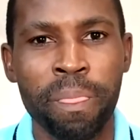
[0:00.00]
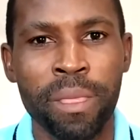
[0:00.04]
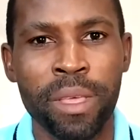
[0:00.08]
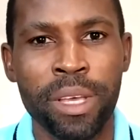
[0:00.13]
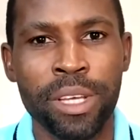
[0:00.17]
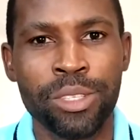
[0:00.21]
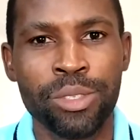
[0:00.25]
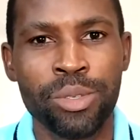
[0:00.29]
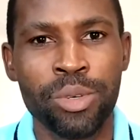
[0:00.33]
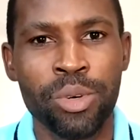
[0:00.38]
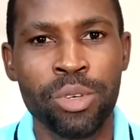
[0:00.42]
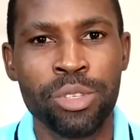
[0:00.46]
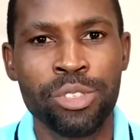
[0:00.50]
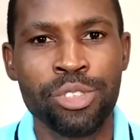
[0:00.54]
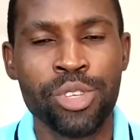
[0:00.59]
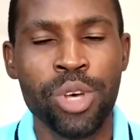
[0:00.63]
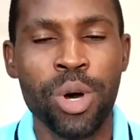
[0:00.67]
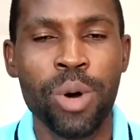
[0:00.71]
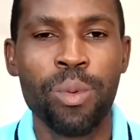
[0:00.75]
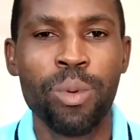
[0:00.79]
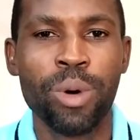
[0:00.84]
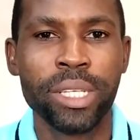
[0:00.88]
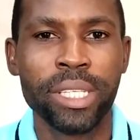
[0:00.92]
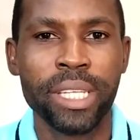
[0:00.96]
And so
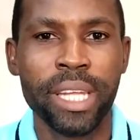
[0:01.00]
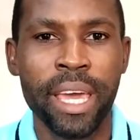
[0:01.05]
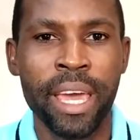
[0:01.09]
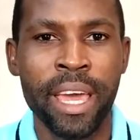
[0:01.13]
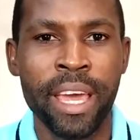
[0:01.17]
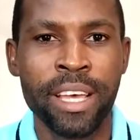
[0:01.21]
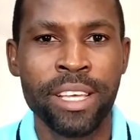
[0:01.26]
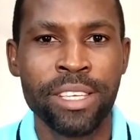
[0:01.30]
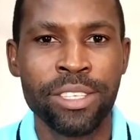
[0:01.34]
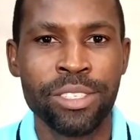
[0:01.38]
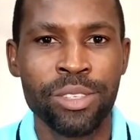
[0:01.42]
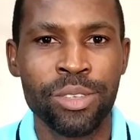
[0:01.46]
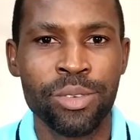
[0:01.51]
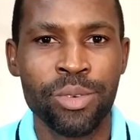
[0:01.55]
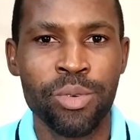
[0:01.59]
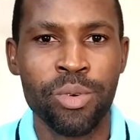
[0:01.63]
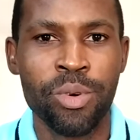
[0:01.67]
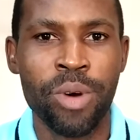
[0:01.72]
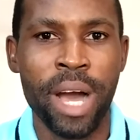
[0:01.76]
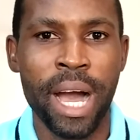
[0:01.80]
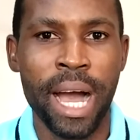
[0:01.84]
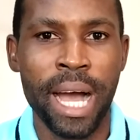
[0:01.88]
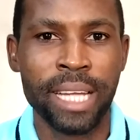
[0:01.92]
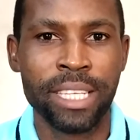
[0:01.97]
someone else
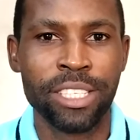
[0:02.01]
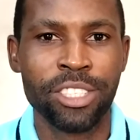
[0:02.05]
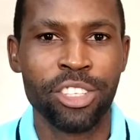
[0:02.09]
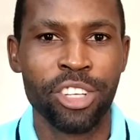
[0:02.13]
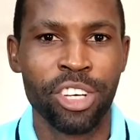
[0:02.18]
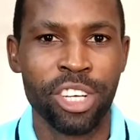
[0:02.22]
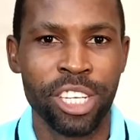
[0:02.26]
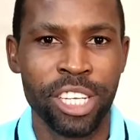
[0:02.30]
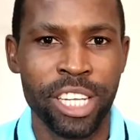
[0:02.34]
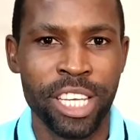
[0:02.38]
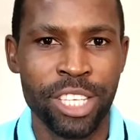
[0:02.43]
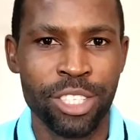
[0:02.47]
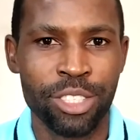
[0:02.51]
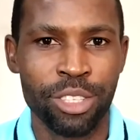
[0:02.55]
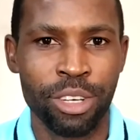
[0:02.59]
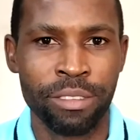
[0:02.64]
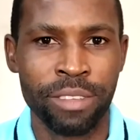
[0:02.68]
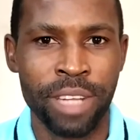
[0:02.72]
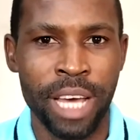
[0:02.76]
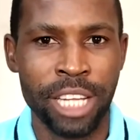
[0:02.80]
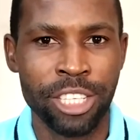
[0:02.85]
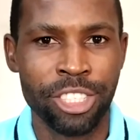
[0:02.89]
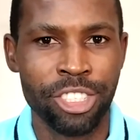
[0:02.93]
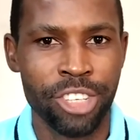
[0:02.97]
who had knowledge of
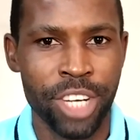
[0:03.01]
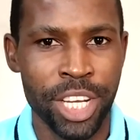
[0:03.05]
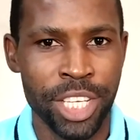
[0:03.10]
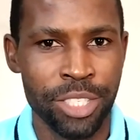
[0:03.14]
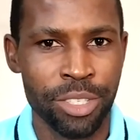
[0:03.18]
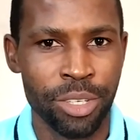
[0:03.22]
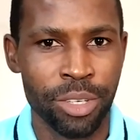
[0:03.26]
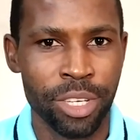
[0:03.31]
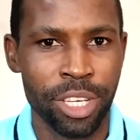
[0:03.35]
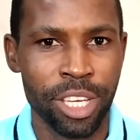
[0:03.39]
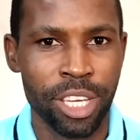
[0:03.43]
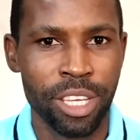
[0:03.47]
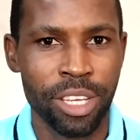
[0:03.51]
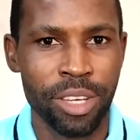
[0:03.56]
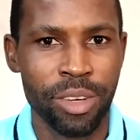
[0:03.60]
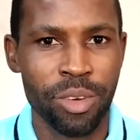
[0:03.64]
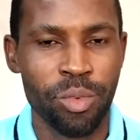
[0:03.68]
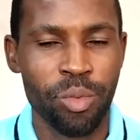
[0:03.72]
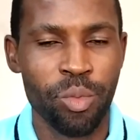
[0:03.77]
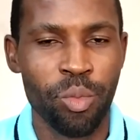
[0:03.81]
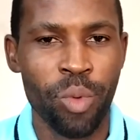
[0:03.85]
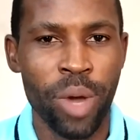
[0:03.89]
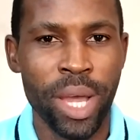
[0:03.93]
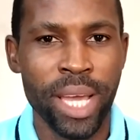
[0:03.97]
that treasure
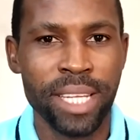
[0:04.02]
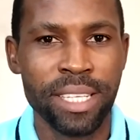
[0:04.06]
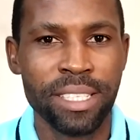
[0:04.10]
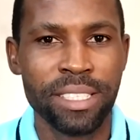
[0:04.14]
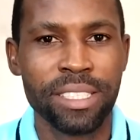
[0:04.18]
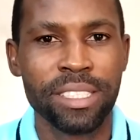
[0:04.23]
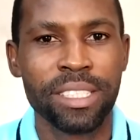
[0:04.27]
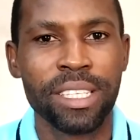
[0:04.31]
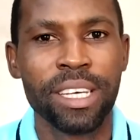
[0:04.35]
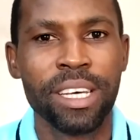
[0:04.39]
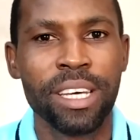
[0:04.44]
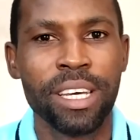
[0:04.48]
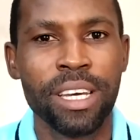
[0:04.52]
went,